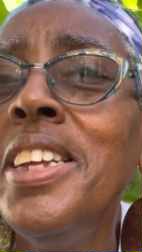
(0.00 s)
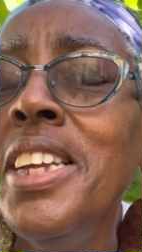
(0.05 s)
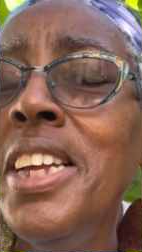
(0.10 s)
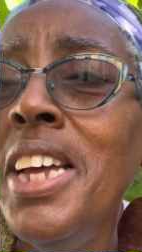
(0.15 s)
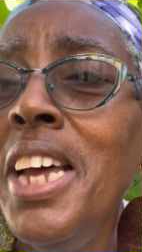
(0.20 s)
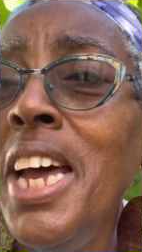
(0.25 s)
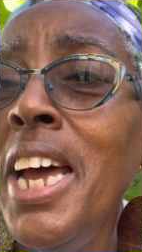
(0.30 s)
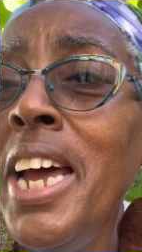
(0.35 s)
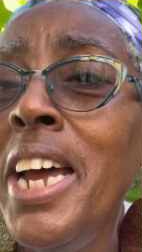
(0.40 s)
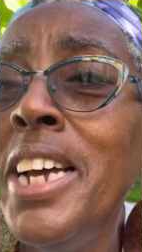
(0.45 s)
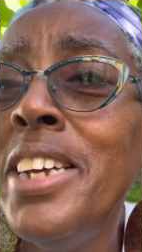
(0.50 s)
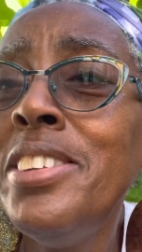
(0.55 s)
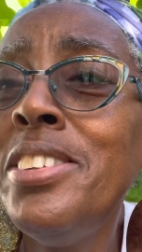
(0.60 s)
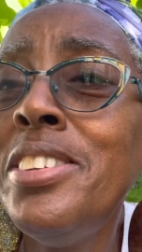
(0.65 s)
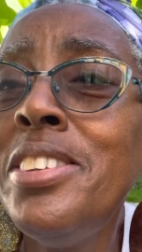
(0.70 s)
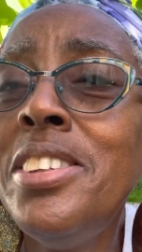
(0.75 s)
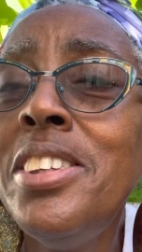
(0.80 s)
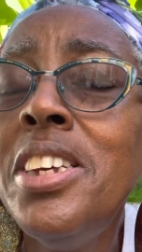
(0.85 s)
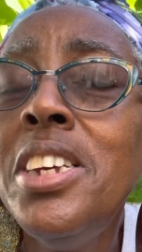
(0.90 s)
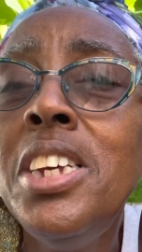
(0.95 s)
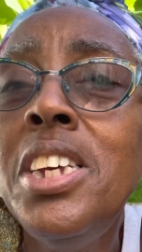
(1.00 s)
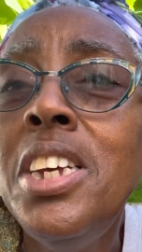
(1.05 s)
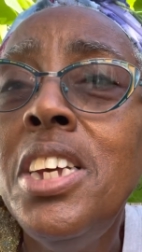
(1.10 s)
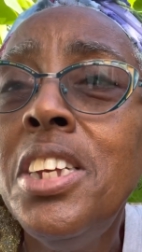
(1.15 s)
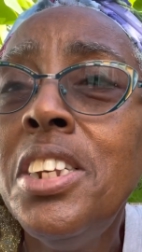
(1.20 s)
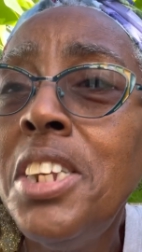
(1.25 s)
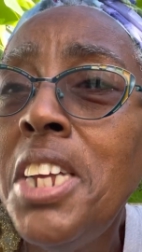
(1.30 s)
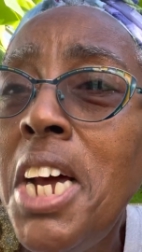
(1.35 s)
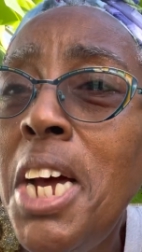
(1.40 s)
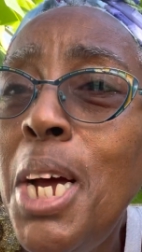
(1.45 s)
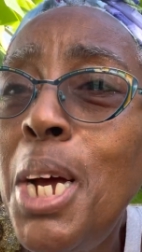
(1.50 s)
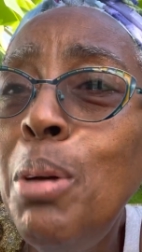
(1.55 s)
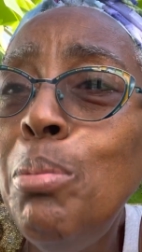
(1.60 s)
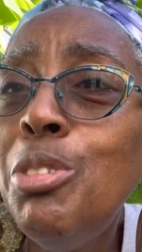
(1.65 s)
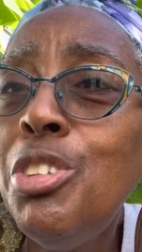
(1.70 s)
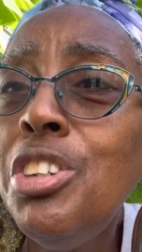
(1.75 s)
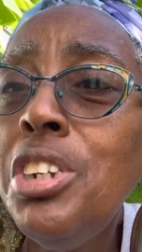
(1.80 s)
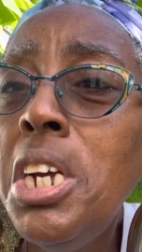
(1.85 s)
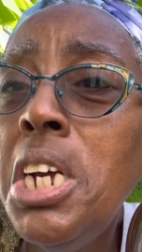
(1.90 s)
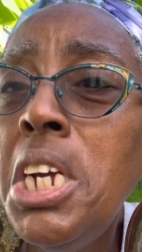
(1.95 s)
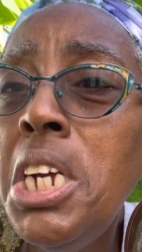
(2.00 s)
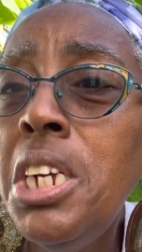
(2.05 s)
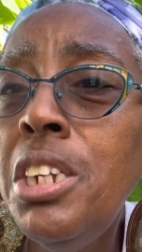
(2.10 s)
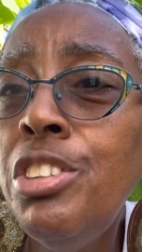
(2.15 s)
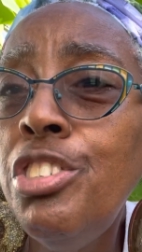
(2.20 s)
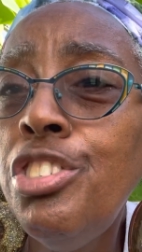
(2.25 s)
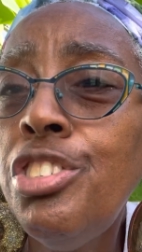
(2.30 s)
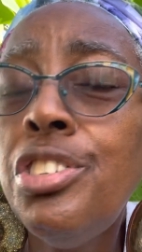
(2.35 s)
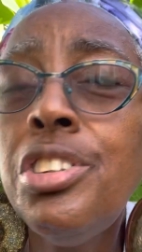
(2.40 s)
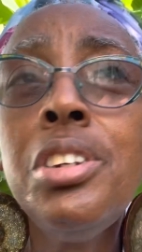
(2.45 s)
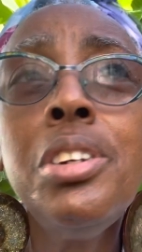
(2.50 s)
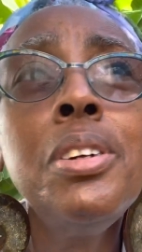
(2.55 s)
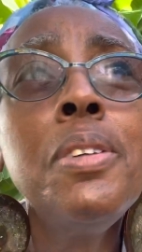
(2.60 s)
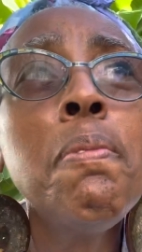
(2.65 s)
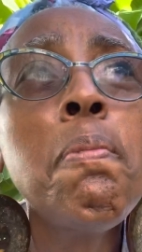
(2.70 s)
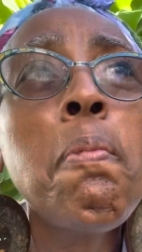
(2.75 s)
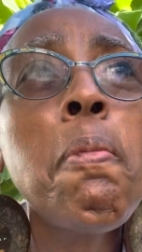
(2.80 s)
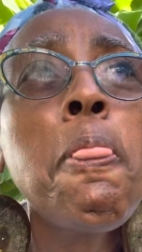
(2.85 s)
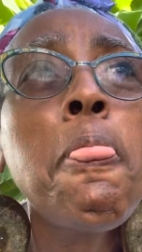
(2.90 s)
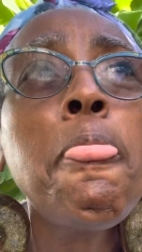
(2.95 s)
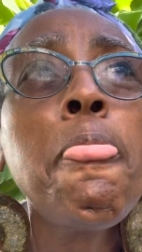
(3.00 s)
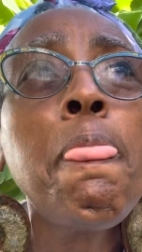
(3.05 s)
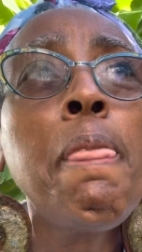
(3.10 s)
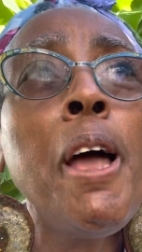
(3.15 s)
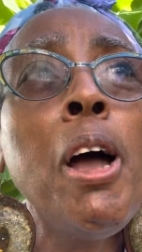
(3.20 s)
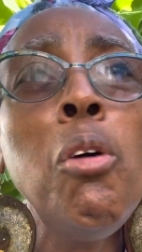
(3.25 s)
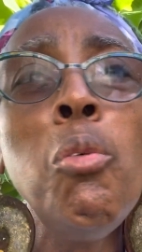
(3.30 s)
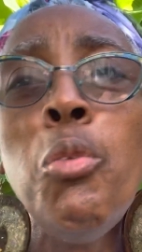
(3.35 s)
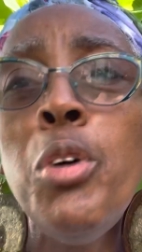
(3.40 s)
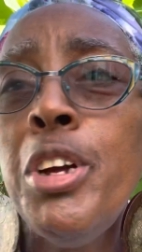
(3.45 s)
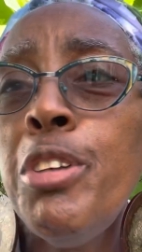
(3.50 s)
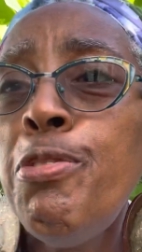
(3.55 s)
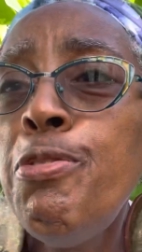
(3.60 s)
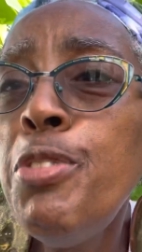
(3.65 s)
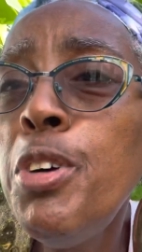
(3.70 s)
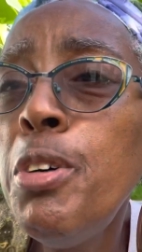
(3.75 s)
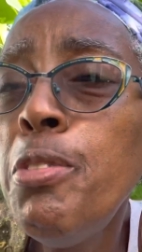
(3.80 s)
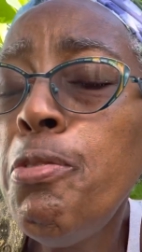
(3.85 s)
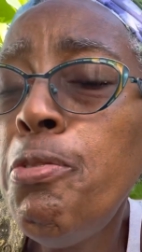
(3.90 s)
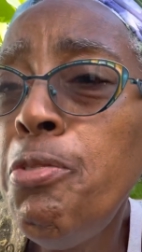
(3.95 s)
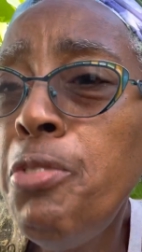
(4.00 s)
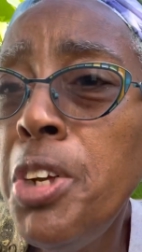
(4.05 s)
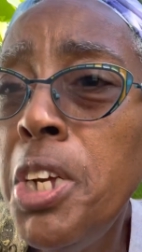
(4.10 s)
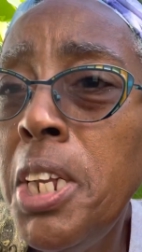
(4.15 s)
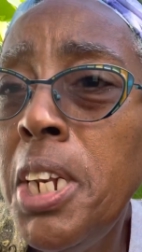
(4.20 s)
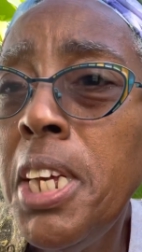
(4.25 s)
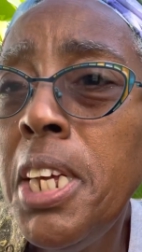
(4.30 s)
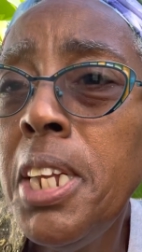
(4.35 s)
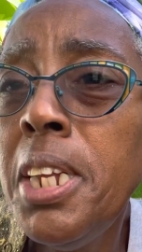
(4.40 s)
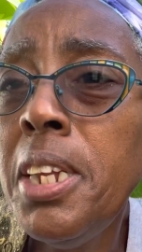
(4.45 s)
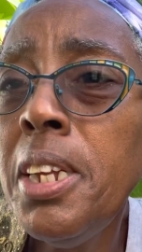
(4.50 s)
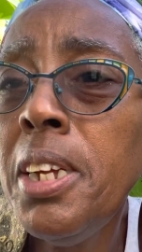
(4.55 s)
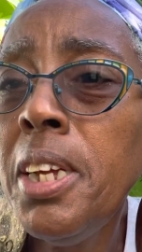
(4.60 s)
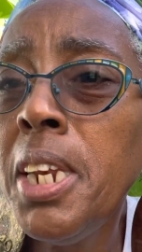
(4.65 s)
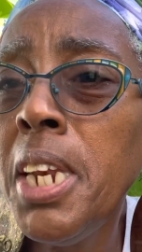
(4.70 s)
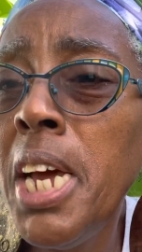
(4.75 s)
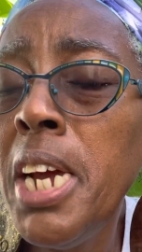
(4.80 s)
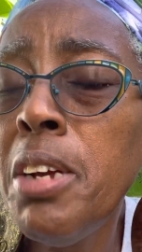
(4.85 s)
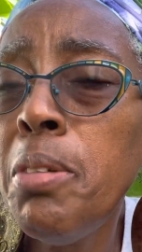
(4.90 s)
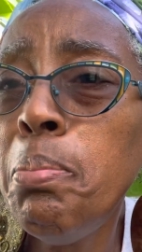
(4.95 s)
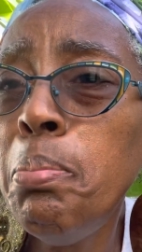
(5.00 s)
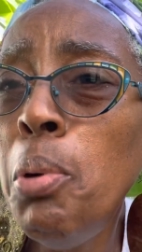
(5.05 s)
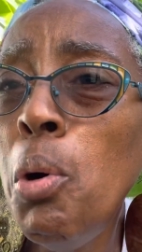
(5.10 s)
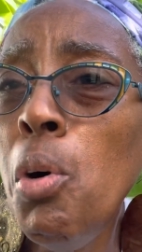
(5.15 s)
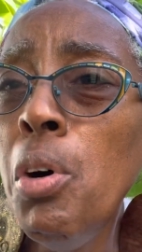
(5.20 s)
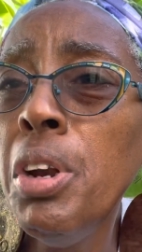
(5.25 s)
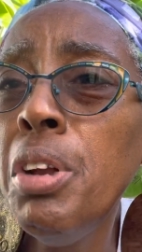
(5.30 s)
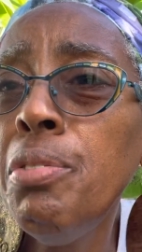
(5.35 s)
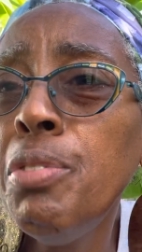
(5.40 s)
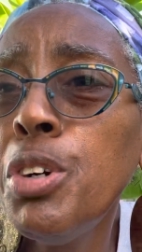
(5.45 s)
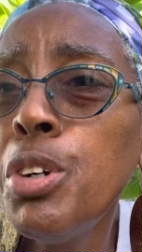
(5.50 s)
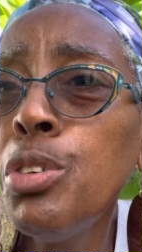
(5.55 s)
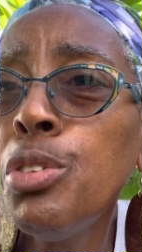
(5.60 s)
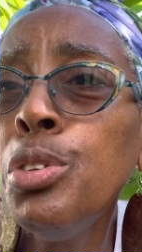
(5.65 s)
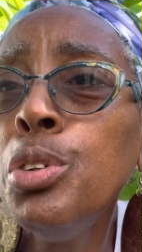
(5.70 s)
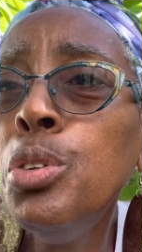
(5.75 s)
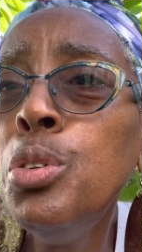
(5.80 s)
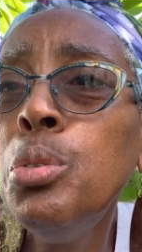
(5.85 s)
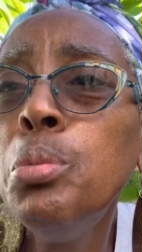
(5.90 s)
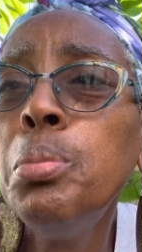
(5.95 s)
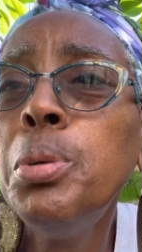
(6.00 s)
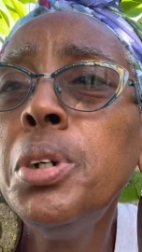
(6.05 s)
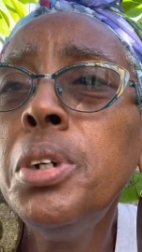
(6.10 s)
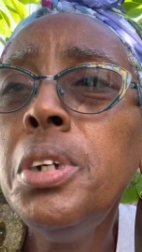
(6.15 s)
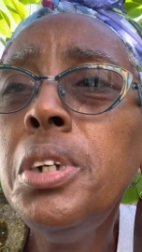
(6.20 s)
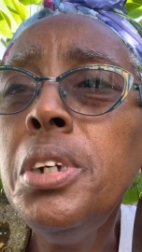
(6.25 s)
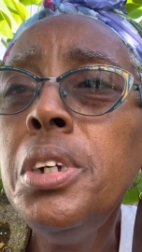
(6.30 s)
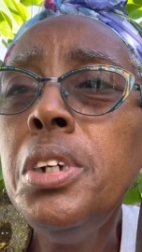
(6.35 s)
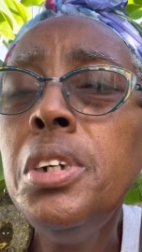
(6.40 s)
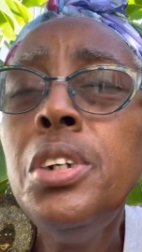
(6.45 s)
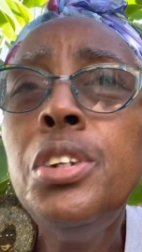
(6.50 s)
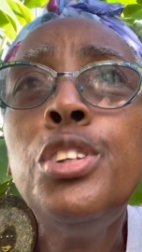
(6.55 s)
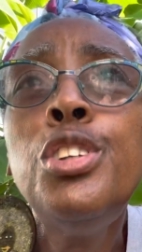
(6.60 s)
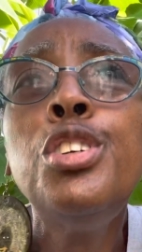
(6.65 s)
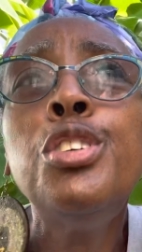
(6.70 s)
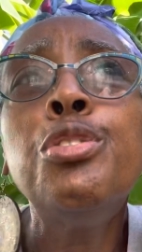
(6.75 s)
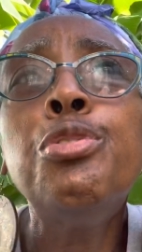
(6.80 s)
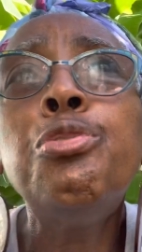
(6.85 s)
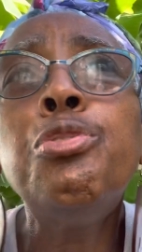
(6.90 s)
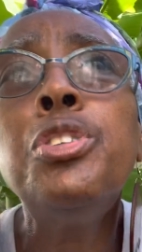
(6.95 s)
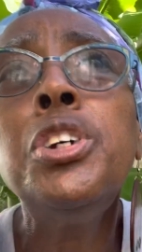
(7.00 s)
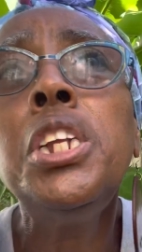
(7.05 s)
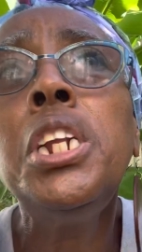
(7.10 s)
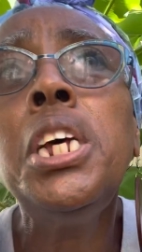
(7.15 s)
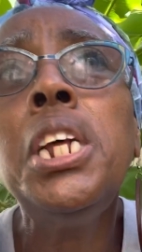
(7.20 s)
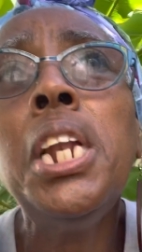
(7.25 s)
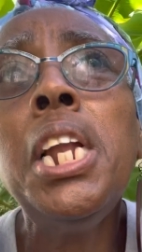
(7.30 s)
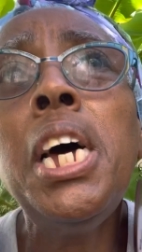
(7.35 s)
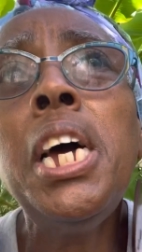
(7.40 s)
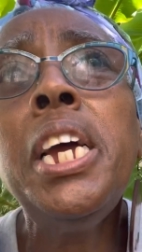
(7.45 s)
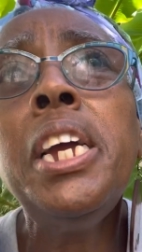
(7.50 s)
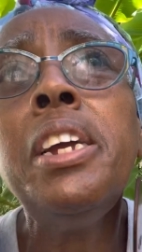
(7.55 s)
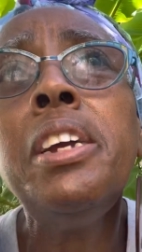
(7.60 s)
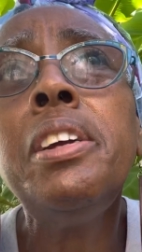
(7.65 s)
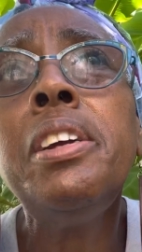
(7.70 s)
as time changed, I went from feeling like part of a group to feeling like